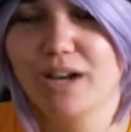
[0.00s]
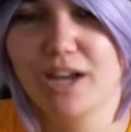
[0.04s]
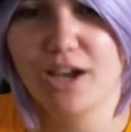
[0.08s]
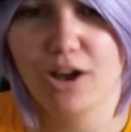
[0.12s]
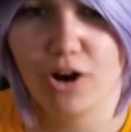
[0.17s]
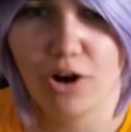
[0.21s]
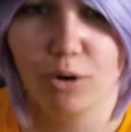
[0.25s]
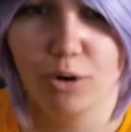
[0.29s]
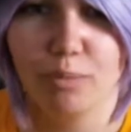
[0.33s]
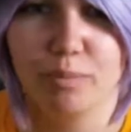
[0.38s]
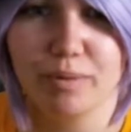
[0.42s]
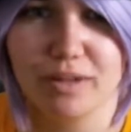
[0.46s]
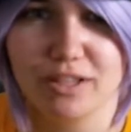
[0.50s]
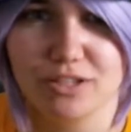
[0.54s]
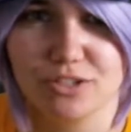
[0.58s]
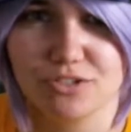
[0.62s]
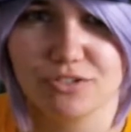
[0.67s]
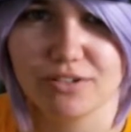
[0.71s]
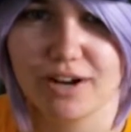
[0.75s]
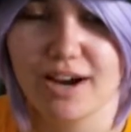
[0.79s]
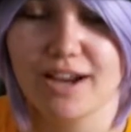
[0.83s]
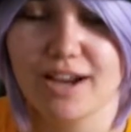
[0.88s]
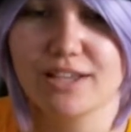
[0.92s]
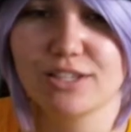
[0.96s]
it
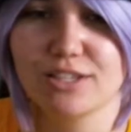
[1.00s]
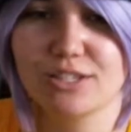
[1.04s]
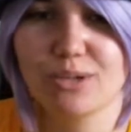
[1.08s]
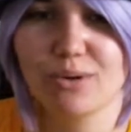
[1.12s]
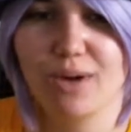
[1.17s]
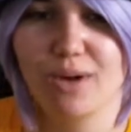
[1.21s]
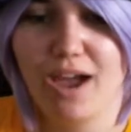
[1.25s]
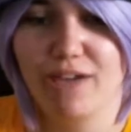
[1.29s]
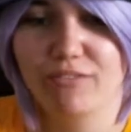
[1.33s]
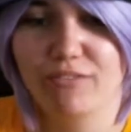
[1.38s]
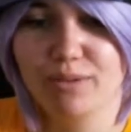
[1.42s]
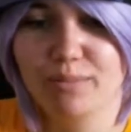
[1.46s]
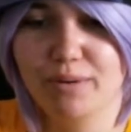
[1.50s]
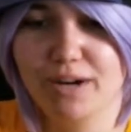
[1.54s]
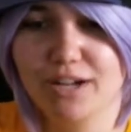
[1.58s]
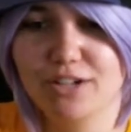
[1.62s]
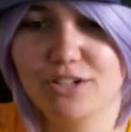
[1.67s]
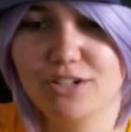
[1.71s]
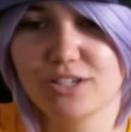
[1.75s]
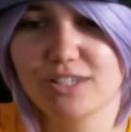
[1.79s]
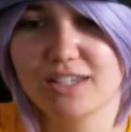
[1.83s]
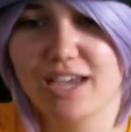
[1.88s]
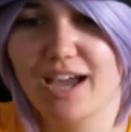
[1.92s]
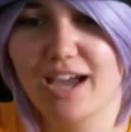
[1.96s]
opens, right? So everybody
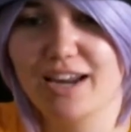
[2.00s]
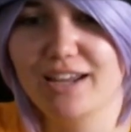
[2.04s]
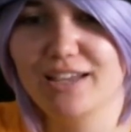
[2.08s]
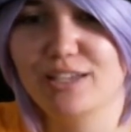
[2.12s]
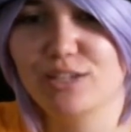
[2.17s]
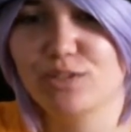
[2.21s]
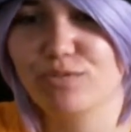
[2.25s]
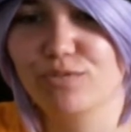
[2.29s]
just kind of is